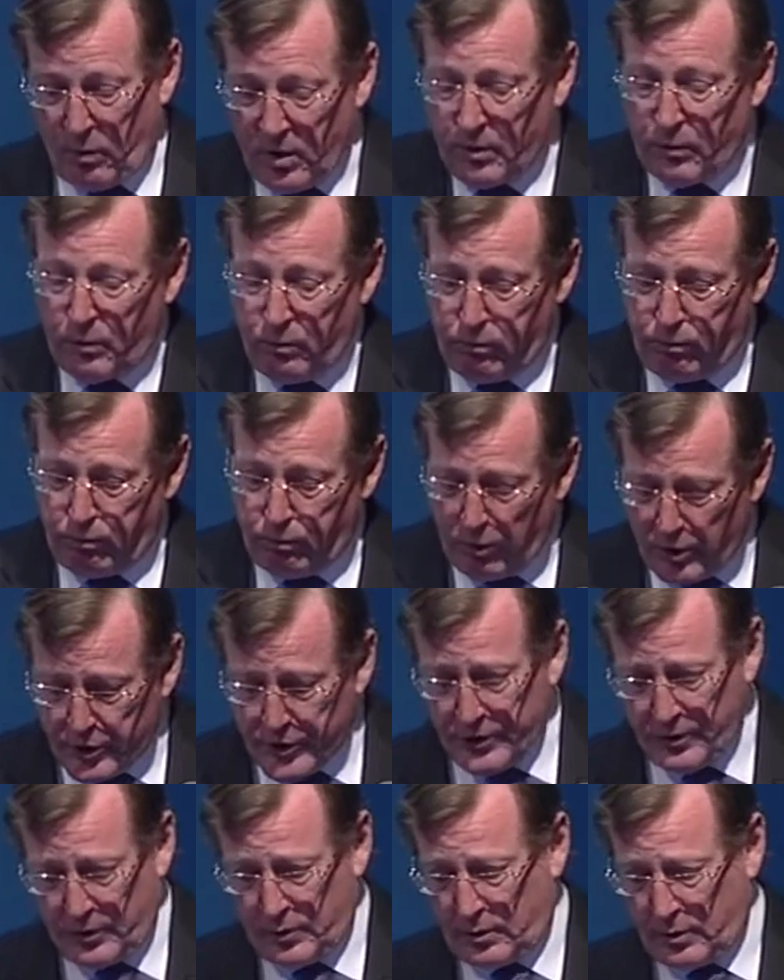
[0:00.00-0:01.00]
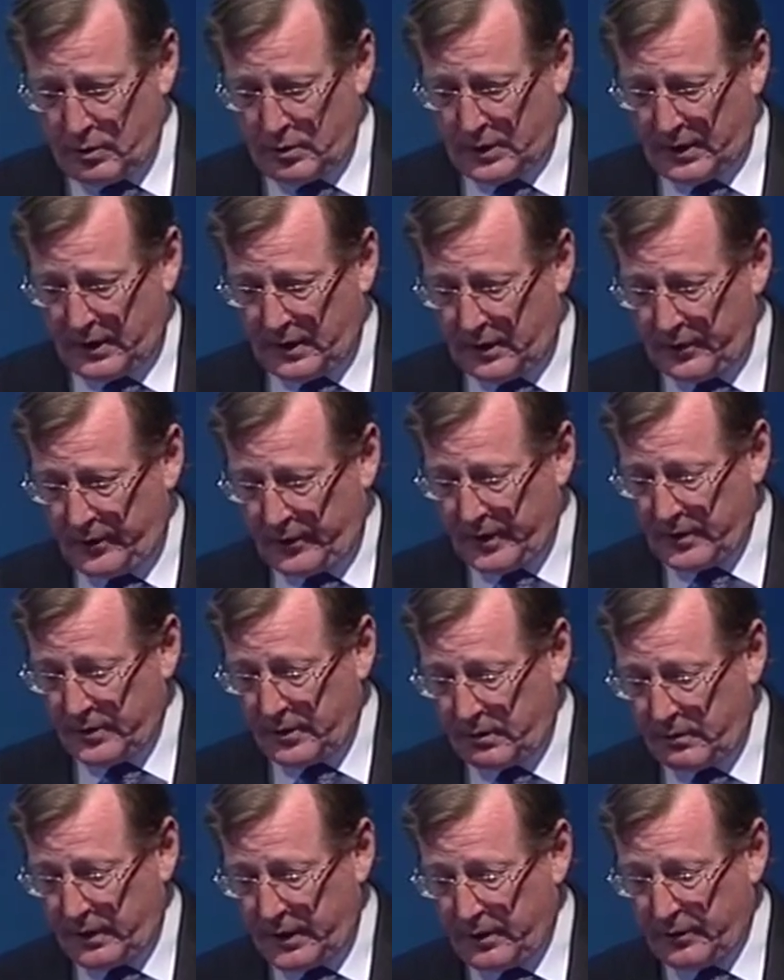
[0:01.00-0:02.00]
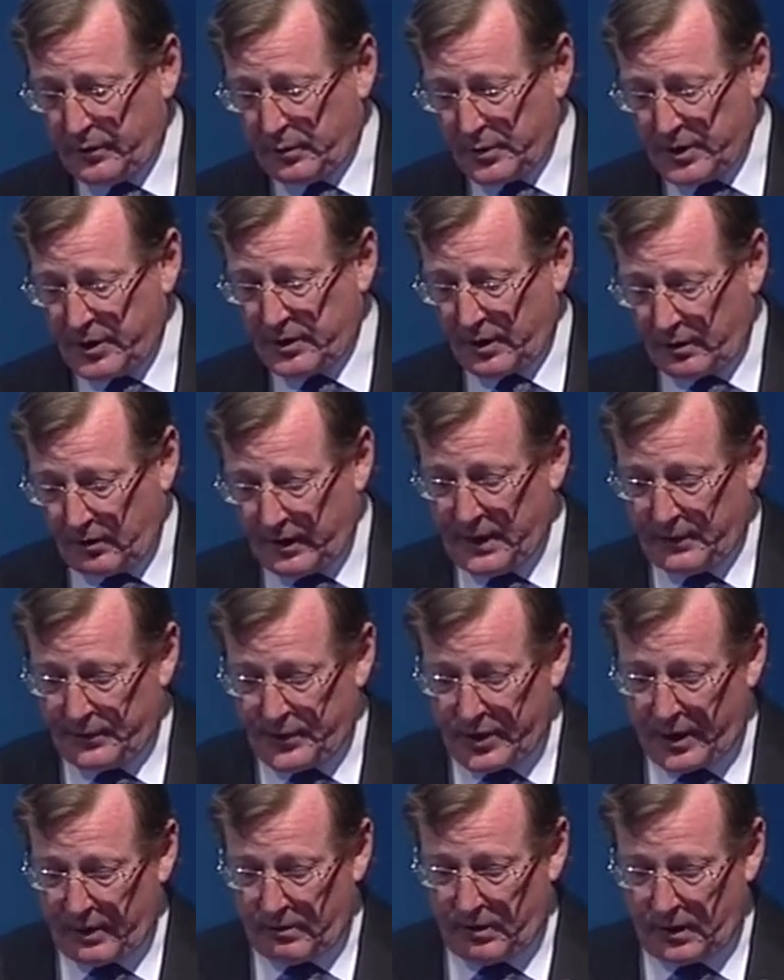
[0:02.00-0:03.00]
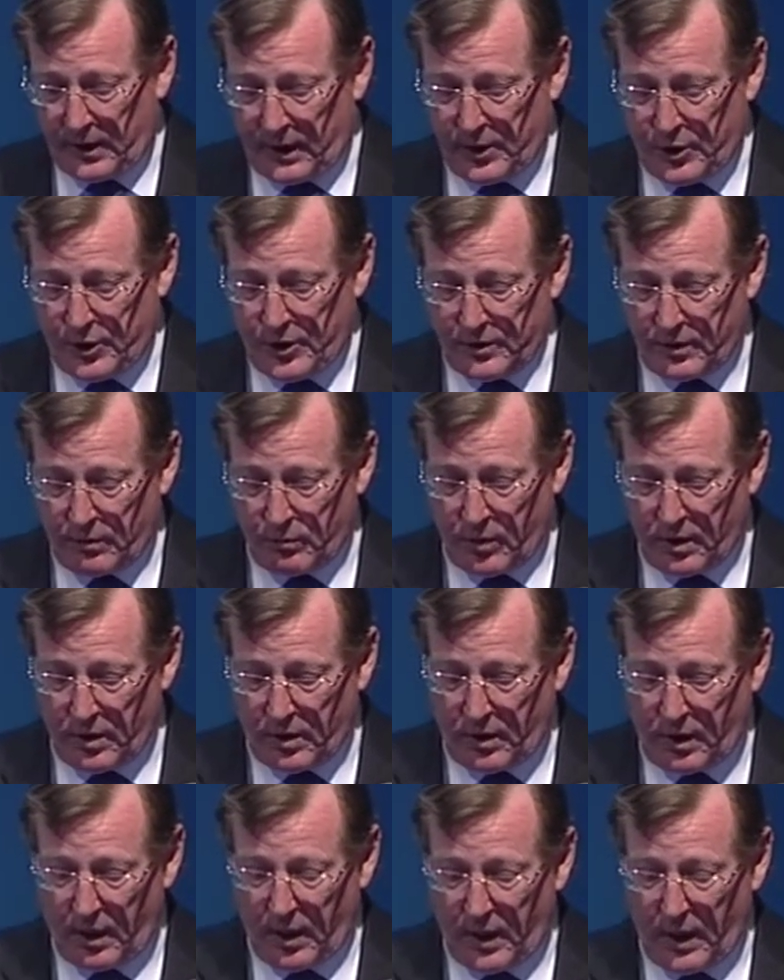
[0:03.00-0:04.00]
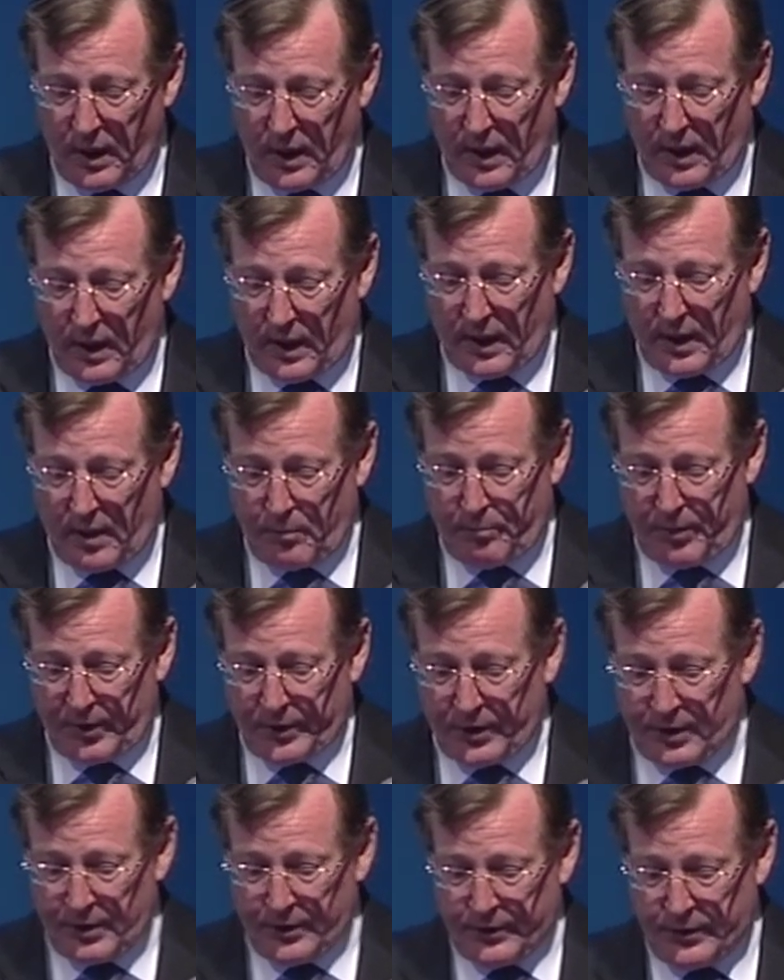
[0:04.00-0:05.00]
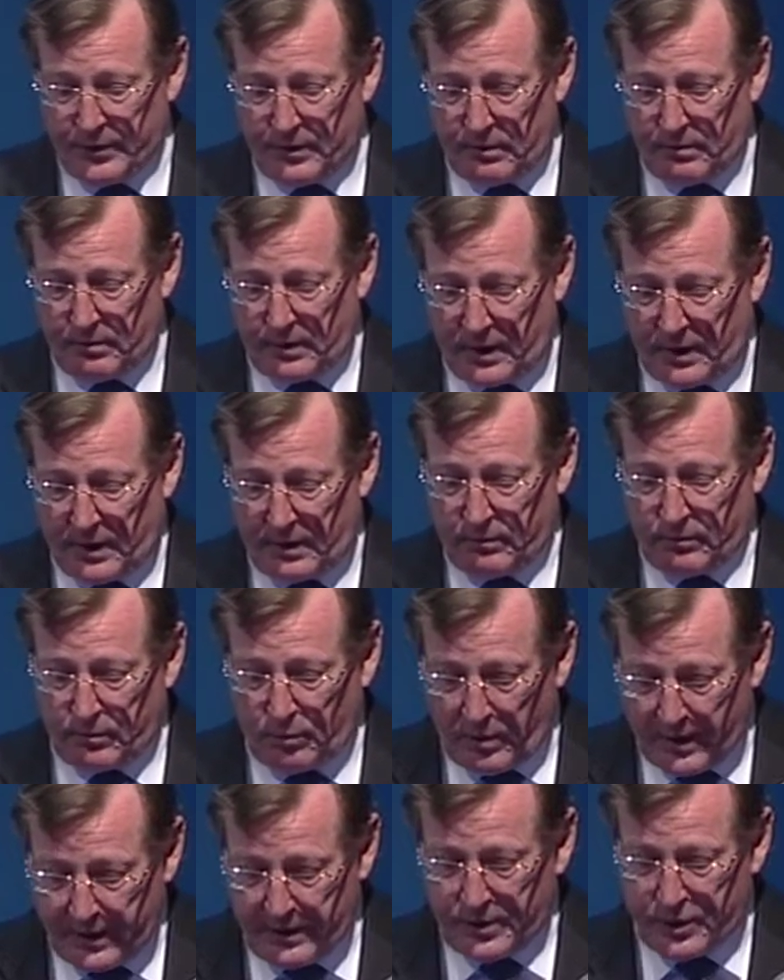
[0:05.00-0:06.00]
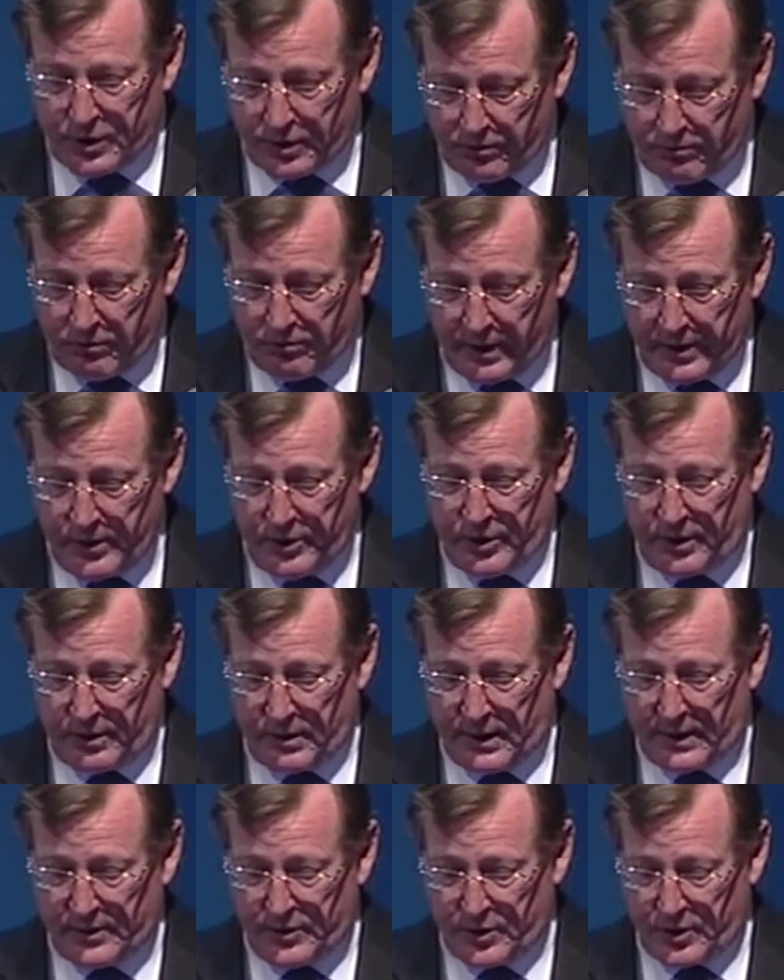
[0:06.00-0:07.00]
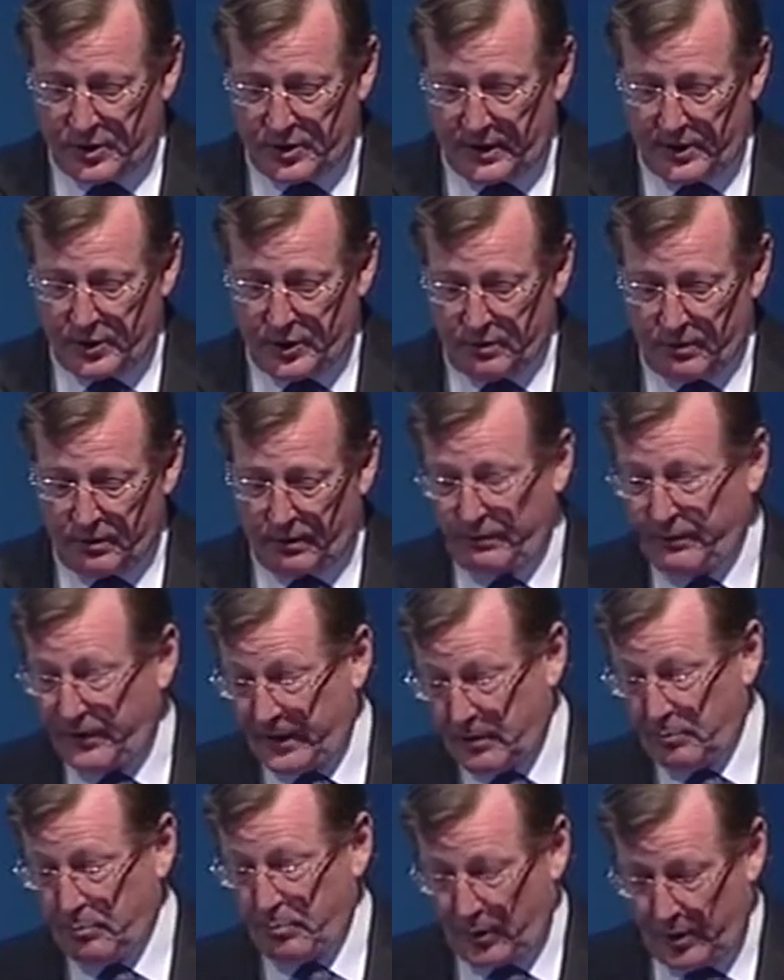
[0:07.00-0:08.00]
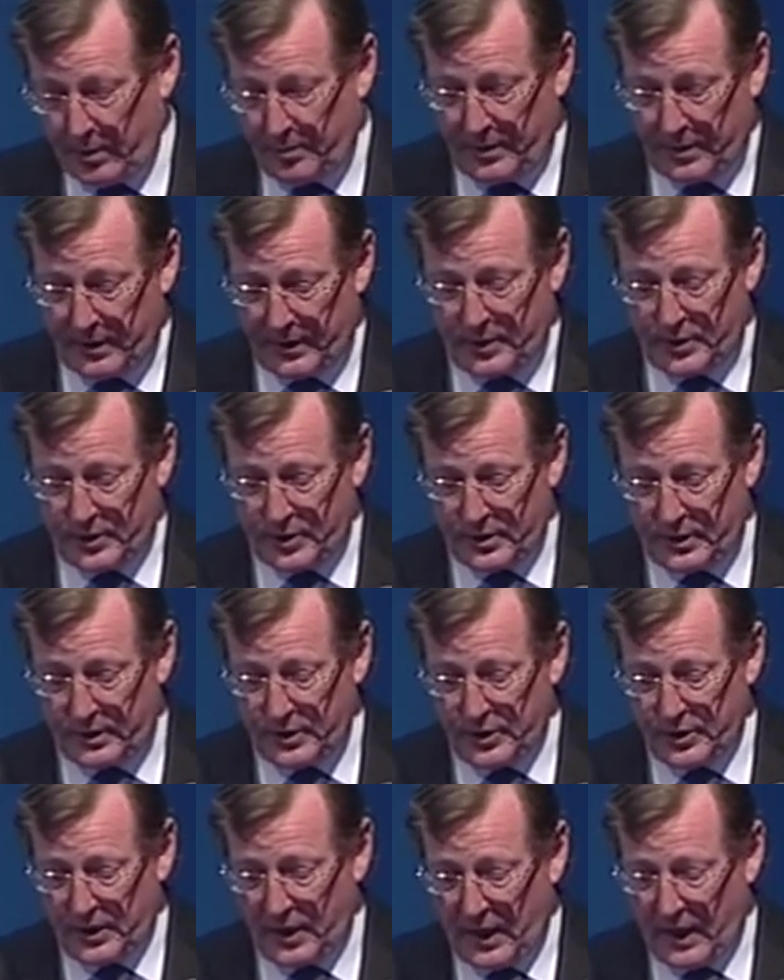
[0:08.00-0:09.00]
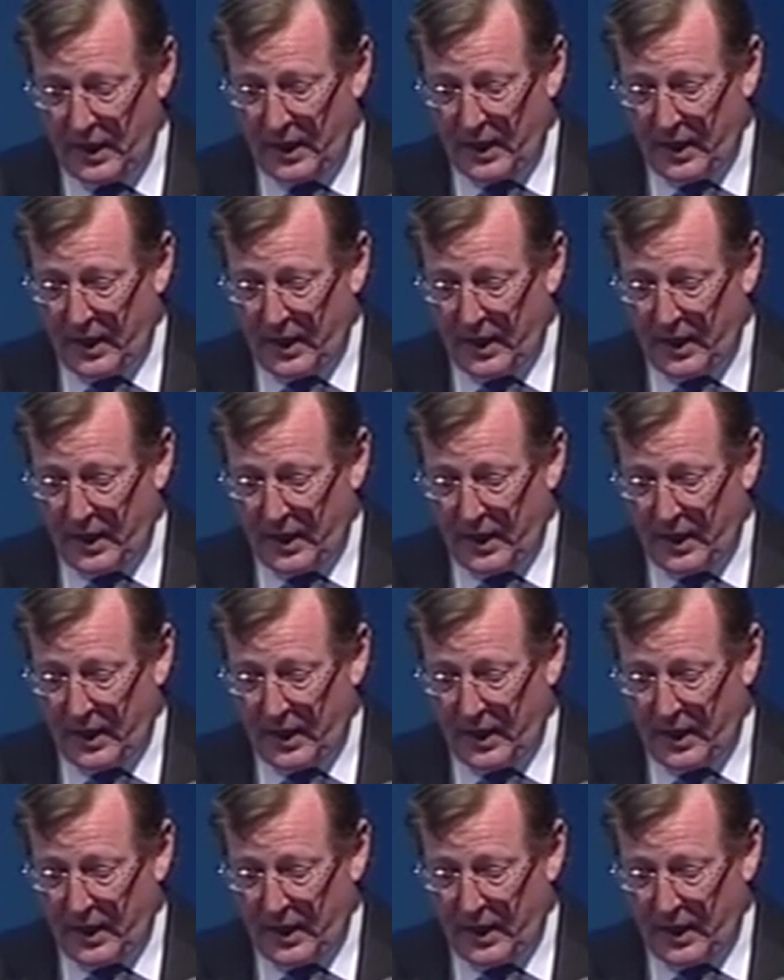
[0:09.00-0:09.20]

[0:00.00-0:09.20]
Work wasn't altogether integrated. There was a degree of segregation in work, but under quite stringent legislation, the Fair Employment legislation